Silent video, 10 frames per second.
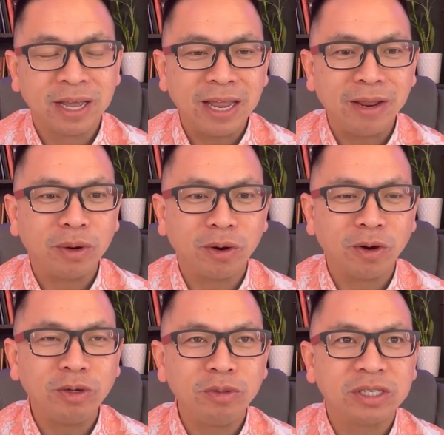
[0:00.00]
And it would
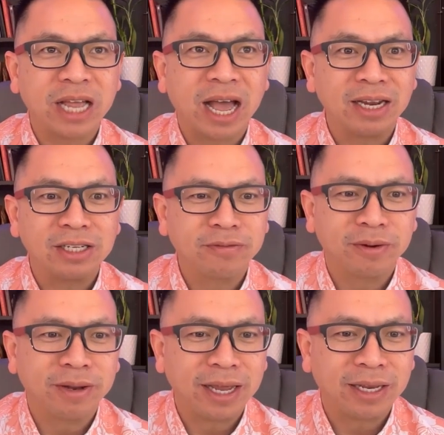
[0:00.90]
earn you status
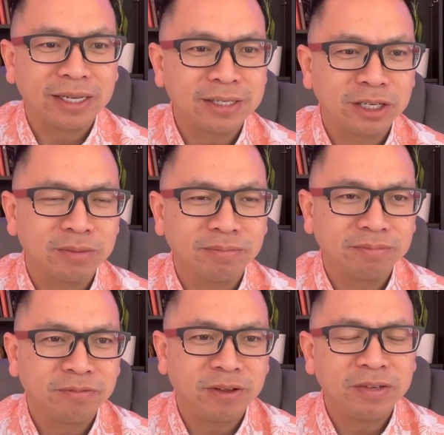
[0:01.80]
for like less
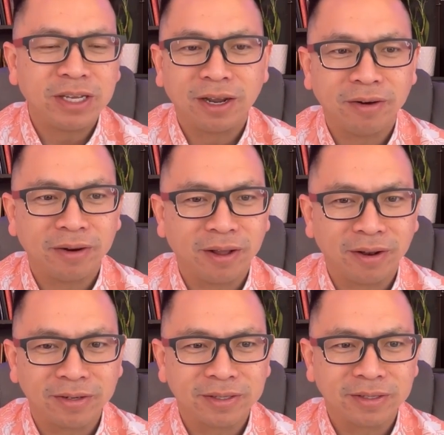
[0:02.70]
than
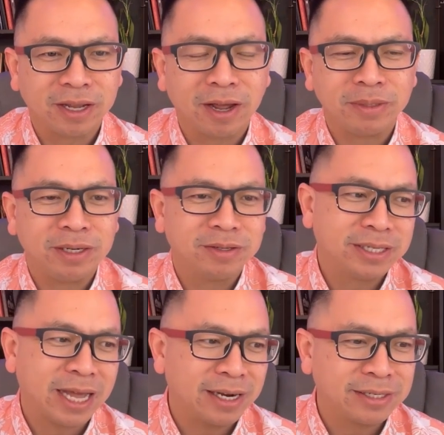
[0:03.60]
$1,500. Top tier
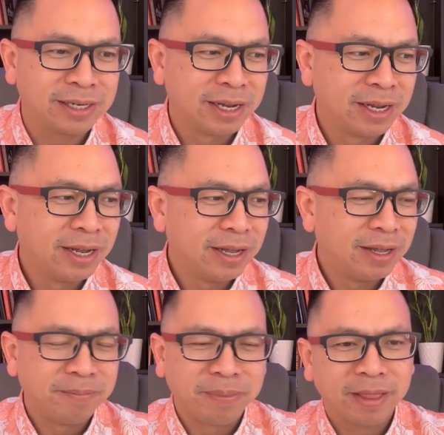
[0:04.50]
status
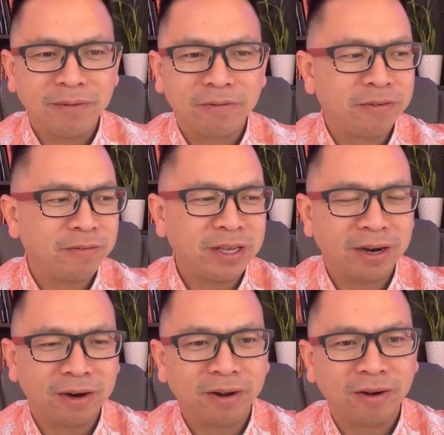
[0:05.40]
for
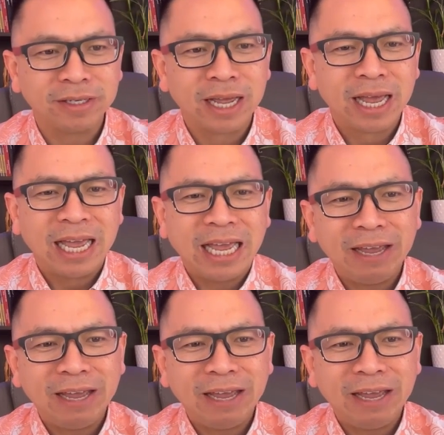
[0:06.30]
$1,500.